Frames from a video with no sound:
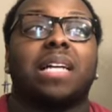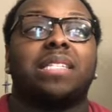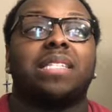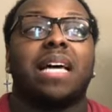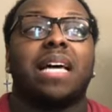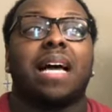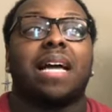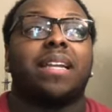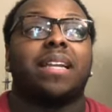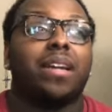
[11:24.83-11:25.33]

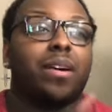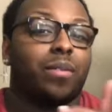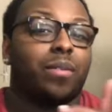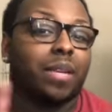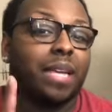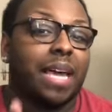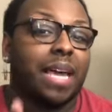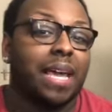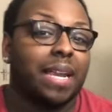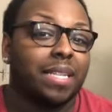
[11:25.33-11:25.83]
Side
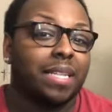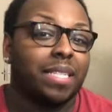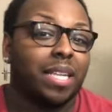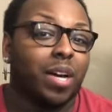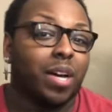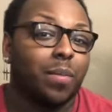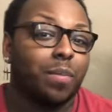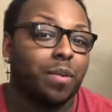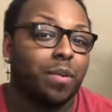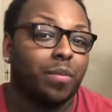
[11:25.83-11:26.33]
note, Candiace,
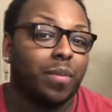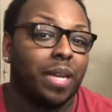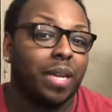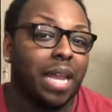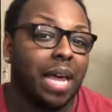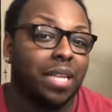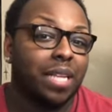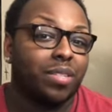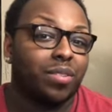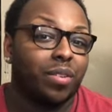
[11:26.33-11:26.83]
I hope you
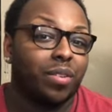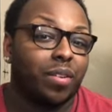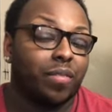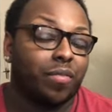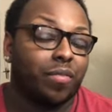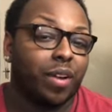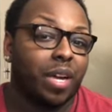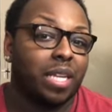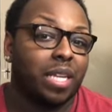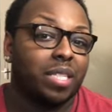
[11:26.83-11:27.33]
realize who your
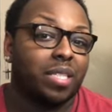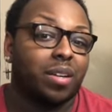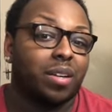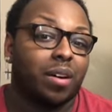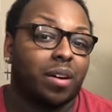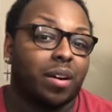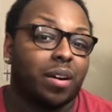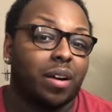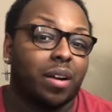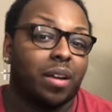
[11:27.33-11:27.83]
friends
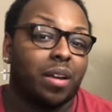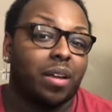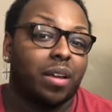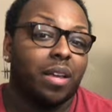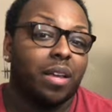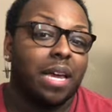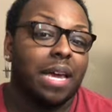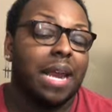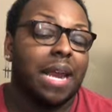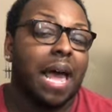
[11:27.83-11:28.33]
are.
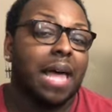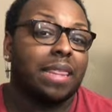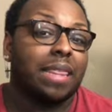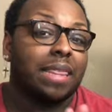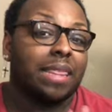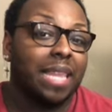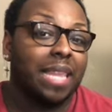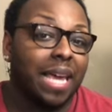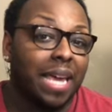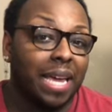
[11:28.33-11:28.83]
And I
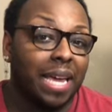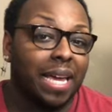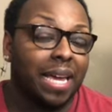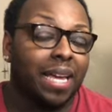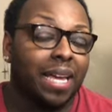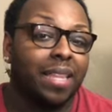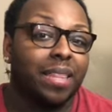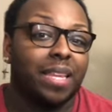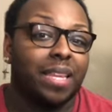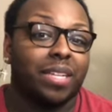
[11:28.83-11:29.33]

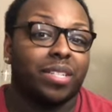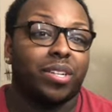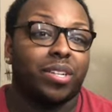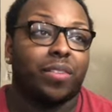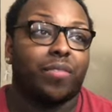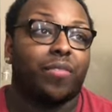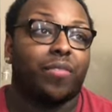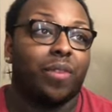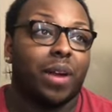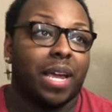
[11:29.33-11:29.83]
think that
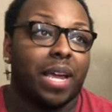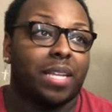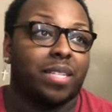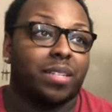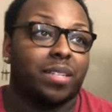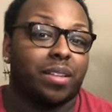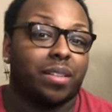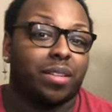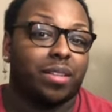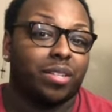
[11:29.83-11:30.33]
your
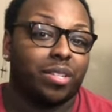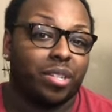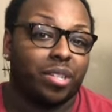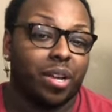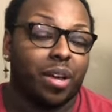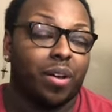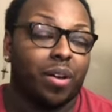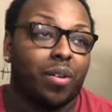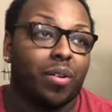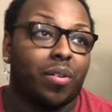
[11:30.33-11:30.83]
friends on this
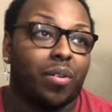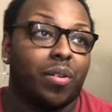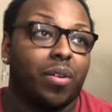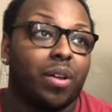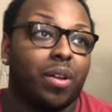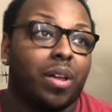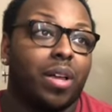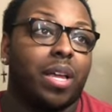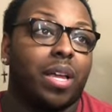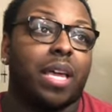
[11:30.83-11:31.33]
show
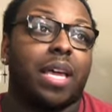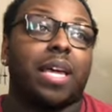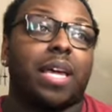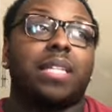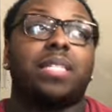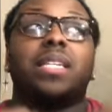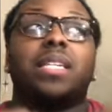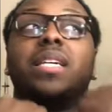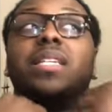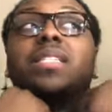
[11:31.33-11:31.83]

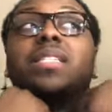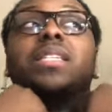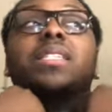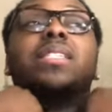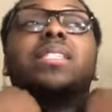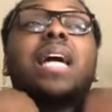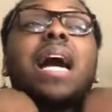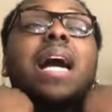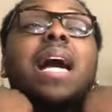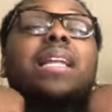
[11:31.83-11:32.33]
is
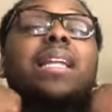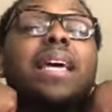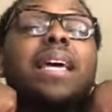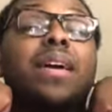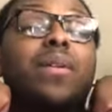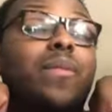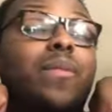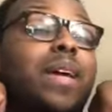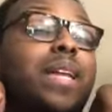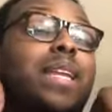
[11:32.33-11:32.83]

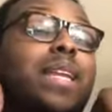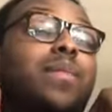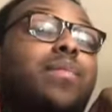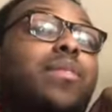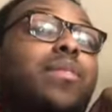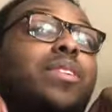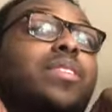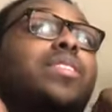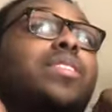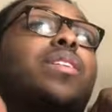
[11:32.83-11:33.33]
Askale and Wendy,
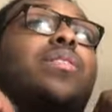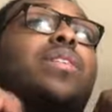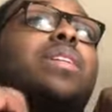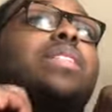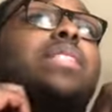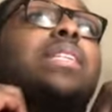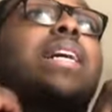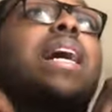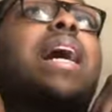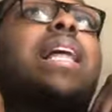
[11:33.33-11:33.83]
more so
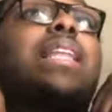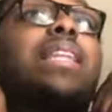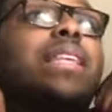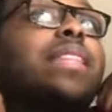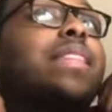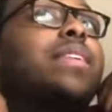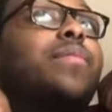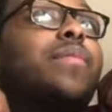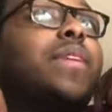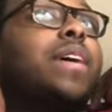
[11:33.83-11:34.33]

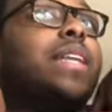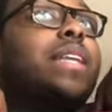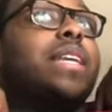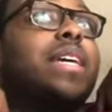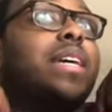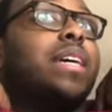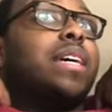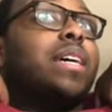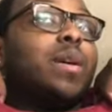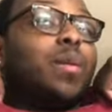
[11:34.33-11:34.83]
Askale than
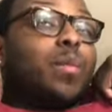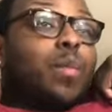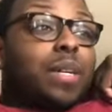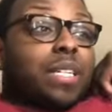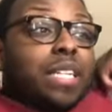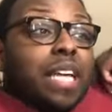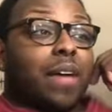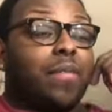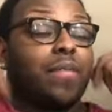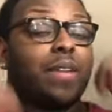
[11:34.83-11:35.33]
Wendy.
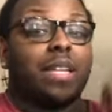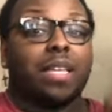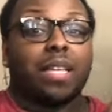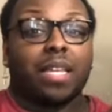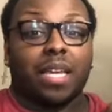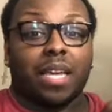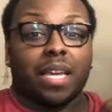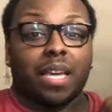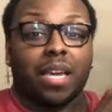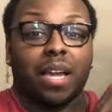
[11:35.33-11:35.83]
But
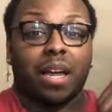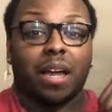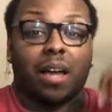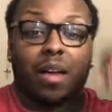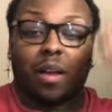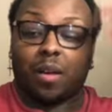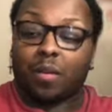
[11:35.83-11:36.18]
definitely